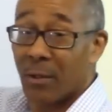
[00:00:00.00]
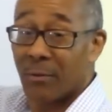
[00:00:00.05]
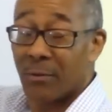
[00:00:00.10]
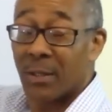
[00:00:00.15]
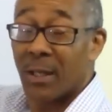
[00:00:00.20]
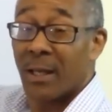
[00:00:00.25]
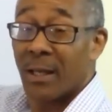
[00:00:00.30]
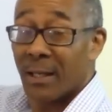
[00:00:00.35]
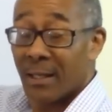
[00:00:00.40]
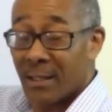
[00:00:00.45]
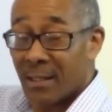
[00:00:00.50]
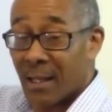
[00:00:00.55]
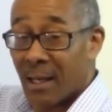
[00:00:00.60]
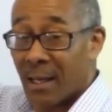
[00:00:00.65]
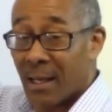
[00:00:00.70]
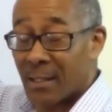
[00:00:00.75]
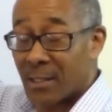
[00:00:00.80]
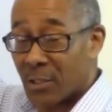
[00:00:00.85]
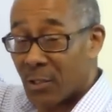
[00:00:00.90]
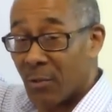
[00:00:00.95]
Loan
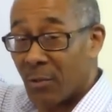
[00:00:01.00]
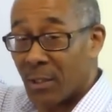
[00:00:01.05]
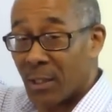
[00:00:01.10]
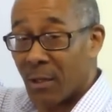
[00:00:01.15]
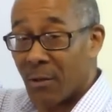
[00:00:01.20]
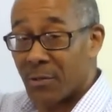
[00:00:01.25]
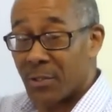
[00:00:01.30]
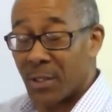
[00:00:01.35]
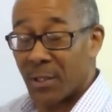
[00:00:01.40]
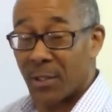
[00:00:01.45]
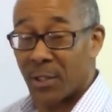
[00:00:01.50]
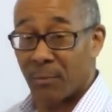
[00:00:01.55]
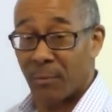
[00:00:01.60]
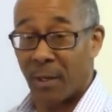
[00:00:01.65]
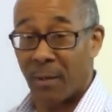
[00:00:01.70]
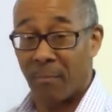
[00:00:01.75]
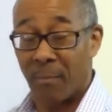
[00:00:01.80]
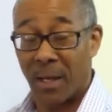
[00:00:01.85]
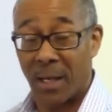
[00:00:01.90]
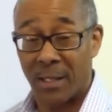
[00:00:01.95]
uh, Student Loans in
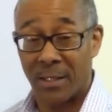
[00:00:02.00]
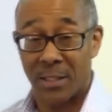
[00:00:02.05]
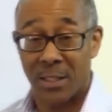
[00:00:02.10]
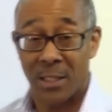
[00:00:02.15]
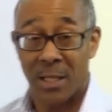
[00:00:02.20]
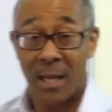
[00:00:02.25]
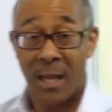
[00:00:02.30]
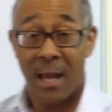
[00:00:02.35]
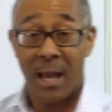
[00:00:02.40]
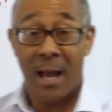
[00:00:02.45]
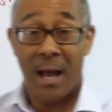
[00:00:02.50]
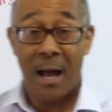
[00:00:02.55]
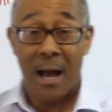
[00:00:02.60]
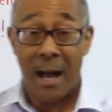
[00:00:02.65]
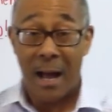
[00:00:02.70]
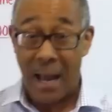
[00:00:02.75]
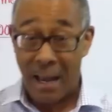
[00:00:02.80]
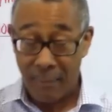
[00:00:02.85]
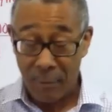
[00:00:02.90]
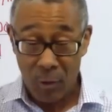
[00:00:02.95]
Three Months.
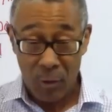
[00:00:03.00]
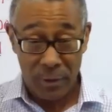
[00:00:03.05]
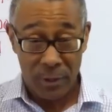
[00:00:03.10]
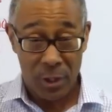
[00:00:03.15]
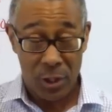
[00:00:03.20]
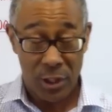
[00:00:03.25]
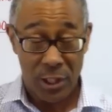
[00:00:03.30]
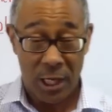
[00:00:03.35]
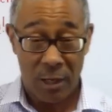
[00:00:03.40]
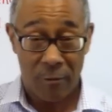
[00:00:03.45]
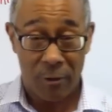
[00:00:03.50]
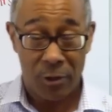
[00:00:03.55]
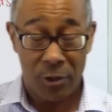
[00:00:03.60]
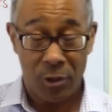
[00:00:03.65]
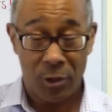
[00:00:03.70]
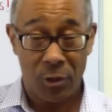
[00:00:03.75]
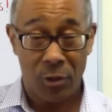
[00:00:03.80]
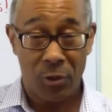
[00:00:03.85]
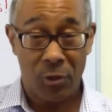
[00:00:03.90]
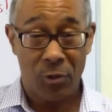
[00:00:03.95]
I'm going to share
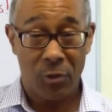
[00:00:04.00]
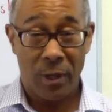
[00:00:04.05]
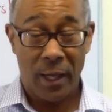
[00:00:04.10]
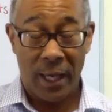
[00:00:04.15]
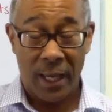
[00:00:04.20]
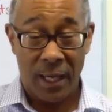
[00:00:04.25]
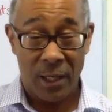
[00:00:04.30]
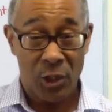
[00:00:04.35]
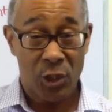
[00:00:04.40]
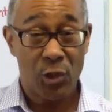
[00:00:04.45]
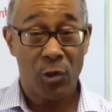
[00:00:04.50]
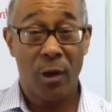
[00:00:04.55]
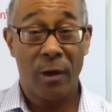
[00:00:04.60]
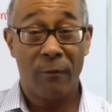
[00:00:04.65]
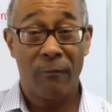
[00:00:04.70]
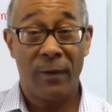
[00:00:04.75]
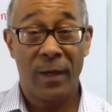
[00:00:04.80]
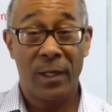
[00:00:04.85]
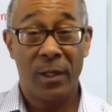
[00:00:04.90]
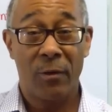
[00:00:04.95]
with you a
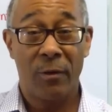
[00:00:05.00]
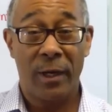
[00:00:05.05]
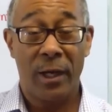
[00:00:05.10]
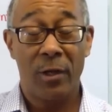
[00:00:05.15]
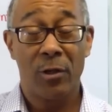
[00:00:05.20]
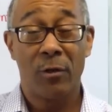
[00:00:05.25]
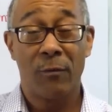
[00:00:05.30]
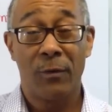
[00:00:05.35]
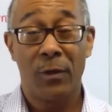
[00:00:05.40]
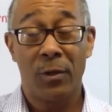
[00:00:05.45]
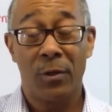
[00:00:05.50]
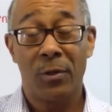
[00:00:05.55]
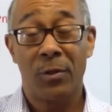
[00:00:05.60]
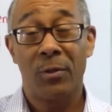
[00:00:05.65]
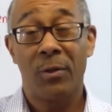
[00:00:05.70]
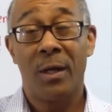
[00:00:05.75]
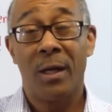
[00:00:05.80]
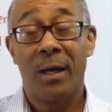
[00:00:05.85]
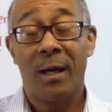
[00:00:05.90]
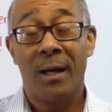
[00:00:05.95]
short video
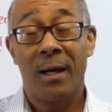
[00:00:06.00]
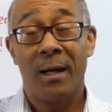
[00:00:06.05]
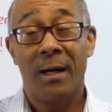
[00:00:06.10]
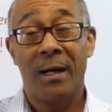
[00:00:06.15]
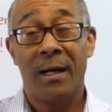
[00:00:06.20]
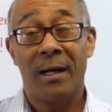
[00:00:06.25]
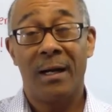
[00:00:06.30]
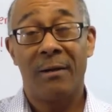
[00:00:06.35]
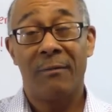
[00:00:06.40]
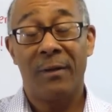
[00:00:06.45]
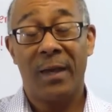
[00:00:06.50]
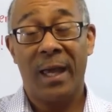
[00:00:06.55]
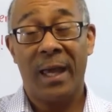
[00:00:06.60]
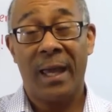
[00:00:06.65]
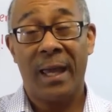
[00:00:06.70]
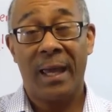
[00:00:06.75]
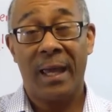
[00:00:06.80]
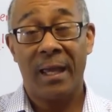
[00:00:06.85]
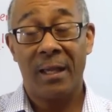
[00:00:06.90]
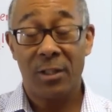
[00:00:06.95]
interview of
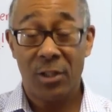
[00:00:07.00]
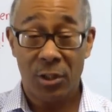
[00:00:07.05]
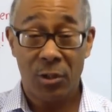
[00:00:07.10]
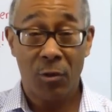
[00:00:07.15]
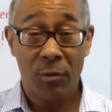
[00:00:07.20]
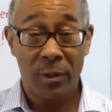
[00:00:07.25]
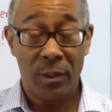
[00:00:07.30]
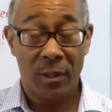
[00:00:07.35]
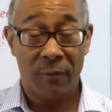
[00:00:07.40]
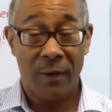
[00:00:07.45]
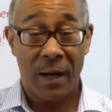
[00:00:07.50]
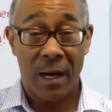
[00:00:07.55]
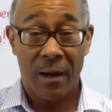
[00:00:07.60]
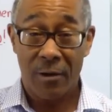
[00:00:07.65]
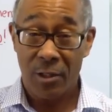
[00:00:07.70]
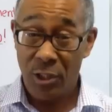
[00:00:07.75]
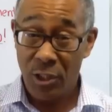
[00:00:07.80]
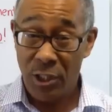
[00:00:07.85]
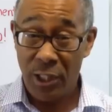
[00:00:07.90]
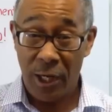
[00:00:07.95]
a student of
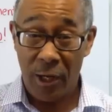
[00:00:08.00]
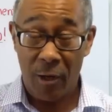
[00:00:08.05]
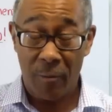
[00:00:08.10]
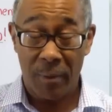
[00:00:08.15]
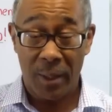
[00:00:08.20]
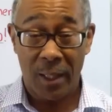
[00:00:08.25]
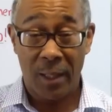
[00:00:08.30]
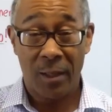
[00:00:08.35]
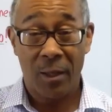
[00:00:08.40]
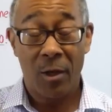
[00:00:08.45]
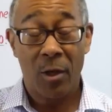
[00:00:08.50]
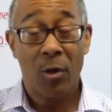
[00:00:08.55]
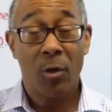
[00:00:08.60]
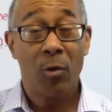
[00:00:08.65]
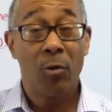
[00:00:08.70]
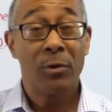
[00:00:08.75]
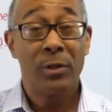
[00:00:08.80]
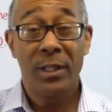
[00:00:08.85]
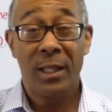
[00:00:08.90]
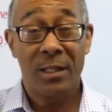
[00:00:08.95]
ours, Jeremy,
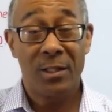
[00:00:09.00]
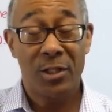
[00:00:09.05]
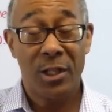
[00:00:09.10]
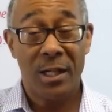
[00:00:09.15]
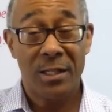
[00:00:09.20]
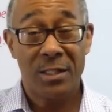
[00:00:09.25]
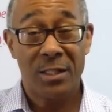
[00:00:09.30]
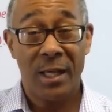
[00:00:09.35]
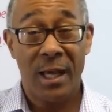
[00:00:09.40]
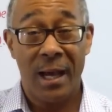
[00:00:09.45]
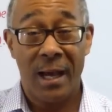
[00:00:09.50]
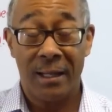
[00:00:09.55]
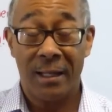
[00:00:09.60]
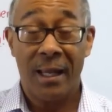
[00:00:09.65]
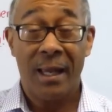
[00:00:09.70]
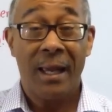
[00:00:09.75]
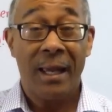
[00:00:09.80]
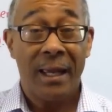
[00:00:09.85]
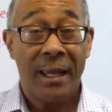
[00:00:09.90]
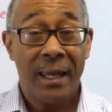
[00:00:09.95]
who did just
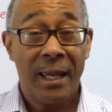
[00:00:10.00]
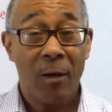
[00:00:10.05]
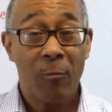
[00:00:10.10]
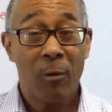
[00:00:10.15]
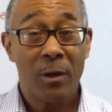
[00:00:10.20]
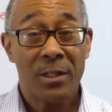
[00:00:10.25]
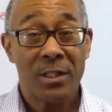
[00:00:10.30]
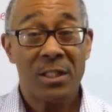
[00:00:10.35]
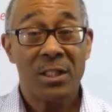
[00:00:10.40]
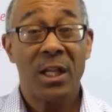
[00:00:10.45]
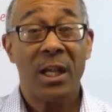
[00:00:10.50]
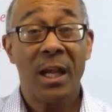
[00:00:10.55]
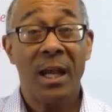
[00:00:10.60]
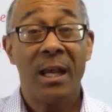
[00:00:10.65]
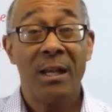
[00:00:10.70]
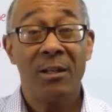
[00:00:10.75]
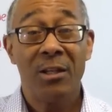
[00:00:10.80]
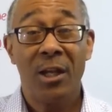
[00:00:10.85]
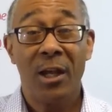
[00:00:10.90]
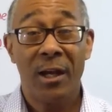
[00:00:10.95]
that. He was
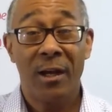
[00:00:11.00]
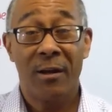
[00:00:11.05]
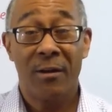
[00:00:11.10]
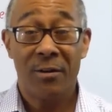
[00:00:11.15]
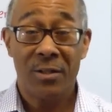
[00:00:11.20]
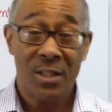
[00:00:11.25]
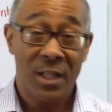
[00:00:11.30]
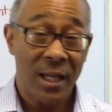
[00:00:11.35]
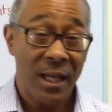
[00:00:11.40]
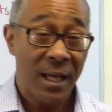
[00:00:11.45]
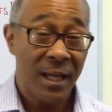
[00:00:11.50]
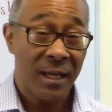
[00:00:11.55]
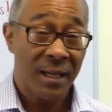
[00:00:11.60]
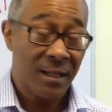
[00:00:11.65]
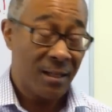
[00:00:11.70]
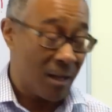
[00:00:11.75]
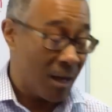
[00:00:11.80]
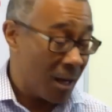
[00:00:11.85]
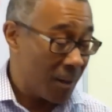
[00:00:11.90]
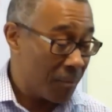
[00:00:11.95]
10 years
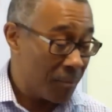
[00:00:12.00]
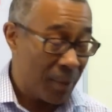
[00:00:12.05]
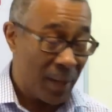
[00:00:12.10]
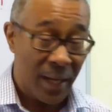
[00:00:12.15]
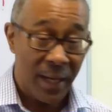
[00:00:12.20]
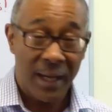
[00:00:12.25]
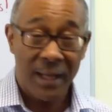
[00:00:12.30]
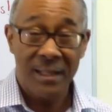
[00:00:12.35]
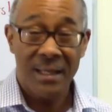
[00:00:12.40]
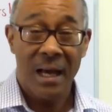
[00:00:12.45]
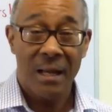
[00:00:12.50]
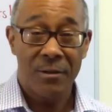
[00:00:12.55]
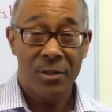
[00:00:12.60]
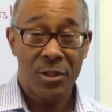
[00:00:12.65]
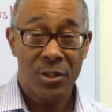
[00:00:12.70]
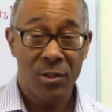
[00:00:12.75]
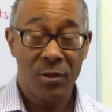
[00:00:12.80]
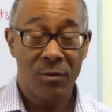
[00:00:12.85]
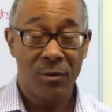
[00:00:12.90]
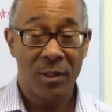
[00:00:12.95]
in on paying down
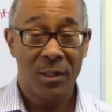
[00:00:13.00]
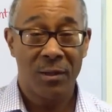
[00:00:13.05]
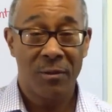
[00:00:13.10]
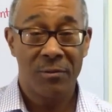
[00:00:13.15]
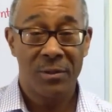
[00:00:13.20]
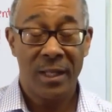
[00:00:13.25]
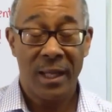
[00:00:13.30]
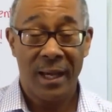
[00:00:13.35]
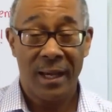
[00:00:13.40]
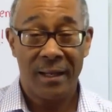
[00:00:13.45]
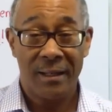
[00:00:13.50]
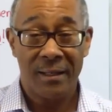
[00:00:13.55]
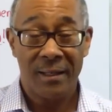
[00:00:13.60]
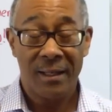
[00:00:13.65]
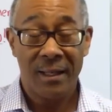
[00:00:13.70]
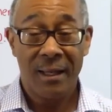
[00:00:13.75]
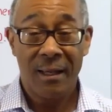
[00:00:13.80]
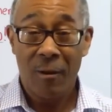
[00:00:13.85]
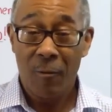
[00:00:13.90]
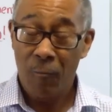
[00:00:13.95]
the student loan
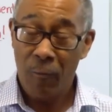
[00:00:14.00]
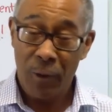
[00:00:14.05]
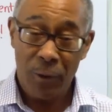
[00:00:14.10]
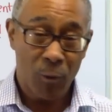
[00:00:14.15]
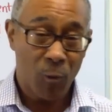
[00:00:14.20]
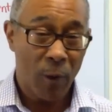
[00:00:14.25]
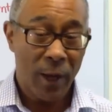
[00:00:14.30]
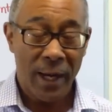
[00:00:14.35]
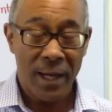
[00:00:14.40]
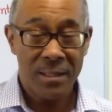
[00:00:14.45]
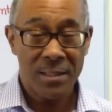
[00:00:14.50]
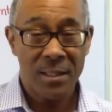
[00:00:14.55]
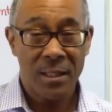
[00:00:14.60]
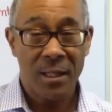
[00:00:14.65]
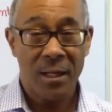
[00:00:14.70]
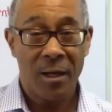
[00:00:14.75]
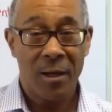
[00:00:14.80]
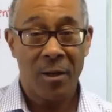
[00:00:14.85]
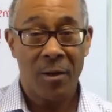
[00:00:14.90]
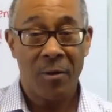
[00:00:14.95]
debt with ways
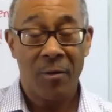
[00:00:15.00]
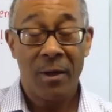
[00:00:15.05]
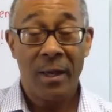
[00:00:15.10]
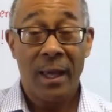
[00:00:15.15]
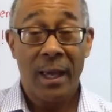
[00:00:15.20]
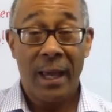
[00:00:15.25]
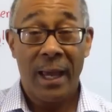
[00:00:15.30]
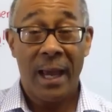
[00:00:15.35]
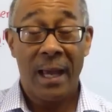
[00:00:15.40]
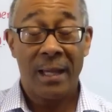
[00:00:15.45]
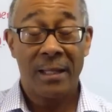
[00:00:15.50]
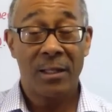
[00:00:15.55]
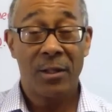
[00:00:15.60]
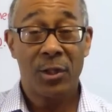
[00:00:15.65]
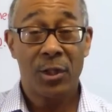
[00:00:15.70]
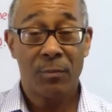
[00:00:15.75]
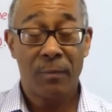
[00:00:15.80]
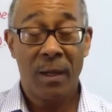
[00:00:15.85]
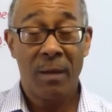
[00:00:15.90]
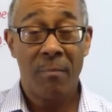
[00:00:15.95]
to go and
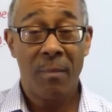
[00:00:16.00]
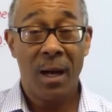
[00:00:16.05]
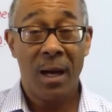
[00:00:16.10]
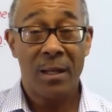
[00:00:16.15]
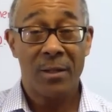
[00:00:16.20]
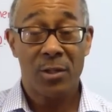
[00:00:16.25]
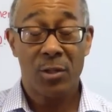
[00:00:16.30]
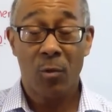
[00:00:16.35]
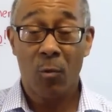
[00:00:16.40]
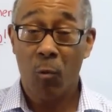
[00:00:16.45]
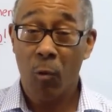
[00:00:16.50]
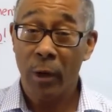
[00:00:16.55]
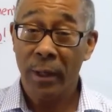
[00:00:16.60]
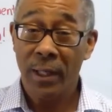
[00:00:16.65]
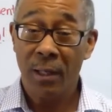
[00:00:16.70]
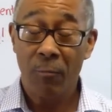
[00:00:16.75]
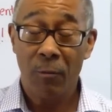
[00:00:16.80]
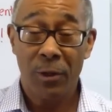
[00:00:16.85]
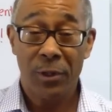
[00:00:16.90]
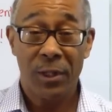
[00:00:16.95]
in three months
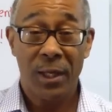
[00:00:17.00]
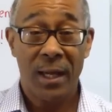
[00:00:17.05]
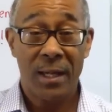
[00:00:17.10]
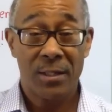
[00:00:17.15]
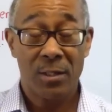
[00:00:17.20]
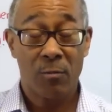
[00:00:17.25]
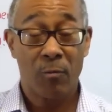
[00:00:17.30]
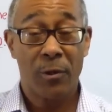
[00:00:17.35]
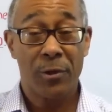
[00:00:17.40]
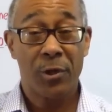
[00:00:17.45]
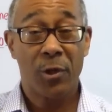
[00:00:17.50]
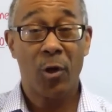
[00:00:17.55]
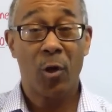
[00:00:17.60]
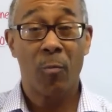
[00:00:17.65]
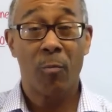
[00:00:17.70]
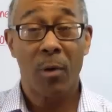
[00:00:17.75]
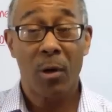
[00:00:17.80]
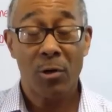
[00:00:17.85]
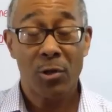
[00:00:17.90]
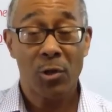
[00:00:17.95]
working with us with
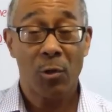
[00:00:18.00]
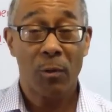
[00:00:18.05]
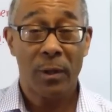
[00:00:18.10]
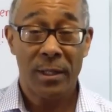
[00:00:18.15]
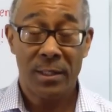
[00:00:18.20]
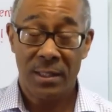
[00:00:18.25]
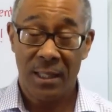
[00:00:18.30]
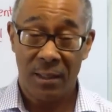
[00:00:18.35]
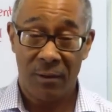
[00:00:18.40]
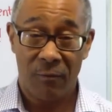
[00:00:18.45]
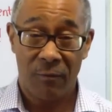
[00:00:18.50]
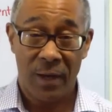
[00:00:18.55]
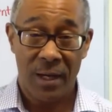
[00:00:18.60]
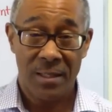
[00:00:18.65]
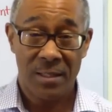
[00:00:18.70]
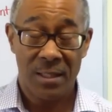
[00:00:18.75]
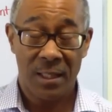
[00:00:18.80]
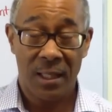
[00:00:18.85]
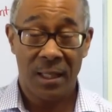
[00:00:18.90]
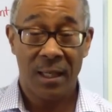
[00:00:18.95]
commercial listed
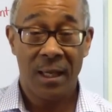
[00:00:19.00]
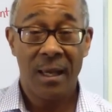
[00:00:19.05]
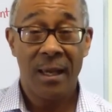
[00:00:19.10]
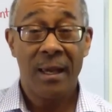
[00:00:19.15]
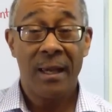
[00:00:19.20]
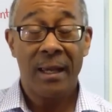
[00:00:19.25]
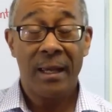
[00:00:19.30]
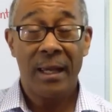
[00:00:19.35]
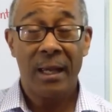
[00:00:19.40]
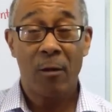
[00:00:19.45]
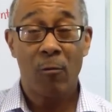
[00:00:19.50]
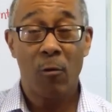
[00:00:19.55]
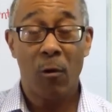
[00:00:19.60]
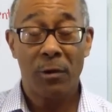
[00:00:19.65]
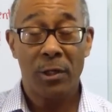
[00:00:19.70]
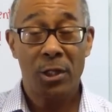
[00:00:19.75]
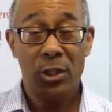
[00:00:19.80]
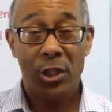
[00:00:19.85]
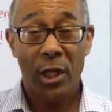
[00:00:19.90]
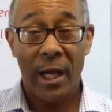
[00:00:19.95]
investing he
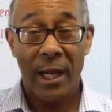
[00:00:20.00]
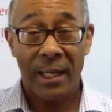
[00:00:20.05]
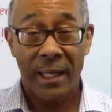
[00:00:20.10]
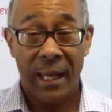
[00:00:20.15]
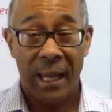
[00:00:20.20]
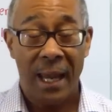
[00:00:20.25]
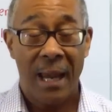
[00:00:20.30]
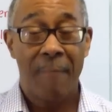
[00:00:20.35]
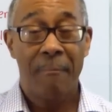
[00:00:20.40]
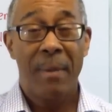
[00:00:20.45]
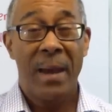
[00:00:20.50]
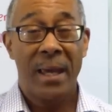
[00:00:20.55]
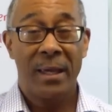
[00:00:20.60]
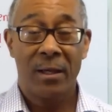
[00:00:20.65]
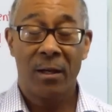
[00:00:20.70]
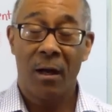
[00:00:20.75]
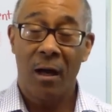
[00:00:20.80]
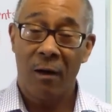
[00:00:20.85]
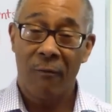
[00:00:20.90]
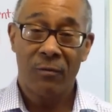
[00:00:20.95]
wrote a check and
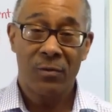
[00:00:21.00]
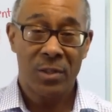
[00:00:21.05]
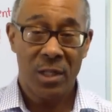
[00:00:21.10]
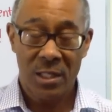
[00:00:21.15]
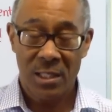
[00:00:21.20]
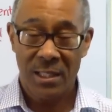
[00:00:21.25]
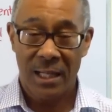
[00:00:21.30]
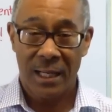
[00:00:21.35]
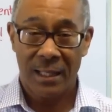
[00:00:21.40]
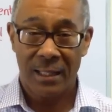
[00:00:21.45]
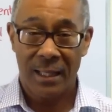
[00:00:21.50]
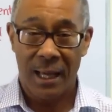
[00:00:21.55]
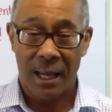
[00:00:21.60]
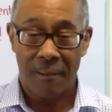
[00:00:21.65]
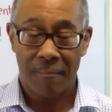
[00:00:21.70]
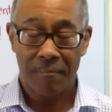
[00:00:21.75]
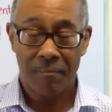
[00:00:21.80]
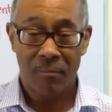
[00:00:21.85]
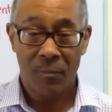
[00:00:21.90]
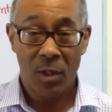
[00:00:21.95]
paid it off just like
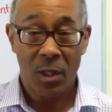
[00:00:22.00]
that.